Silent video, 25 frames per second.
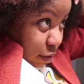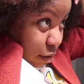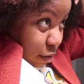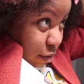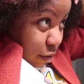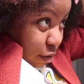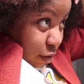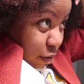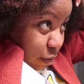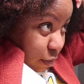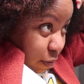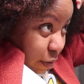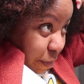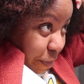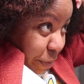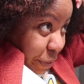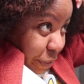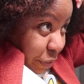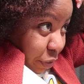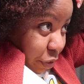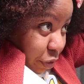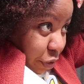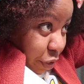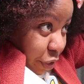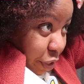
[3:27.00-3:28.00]
so you just want to
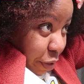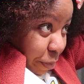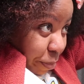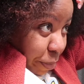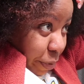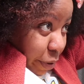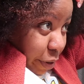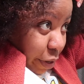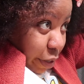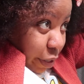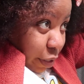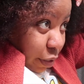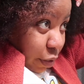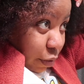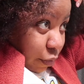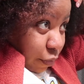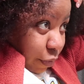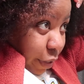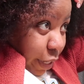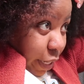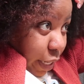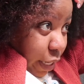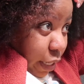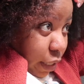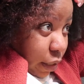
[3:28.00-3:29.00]
make sure your part is
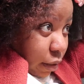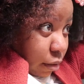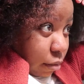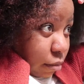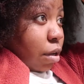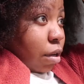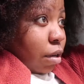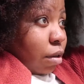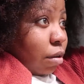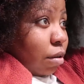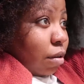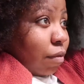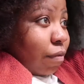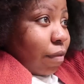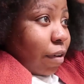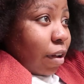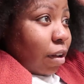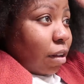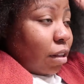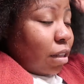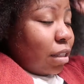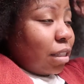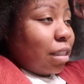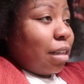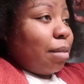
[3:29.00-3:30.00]
right. You can
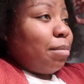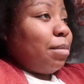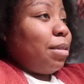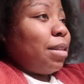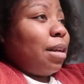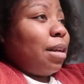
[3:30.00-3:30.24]
follow the same